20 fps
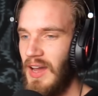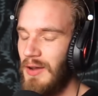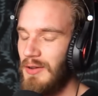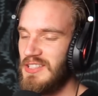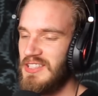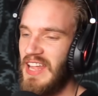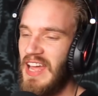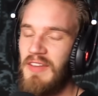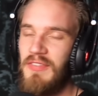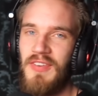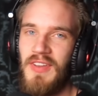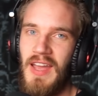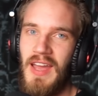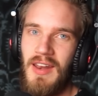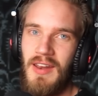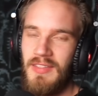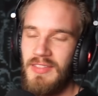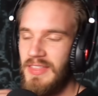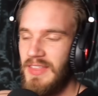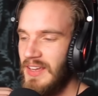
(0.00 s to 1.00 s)
I was laughing
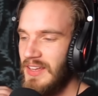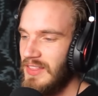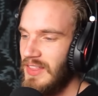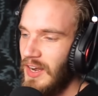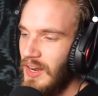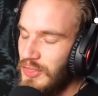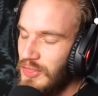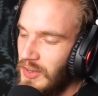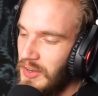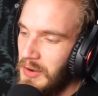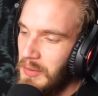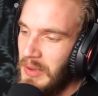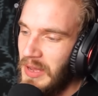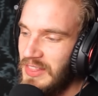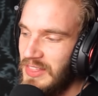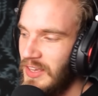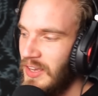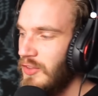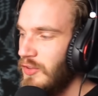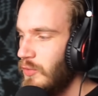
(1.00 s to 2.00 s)
at a thing that I thought
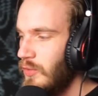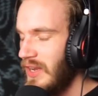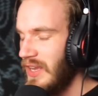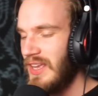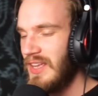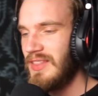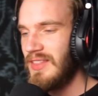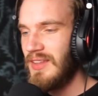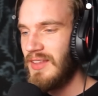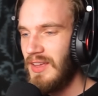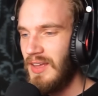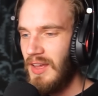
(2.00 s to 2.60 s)
about the other week.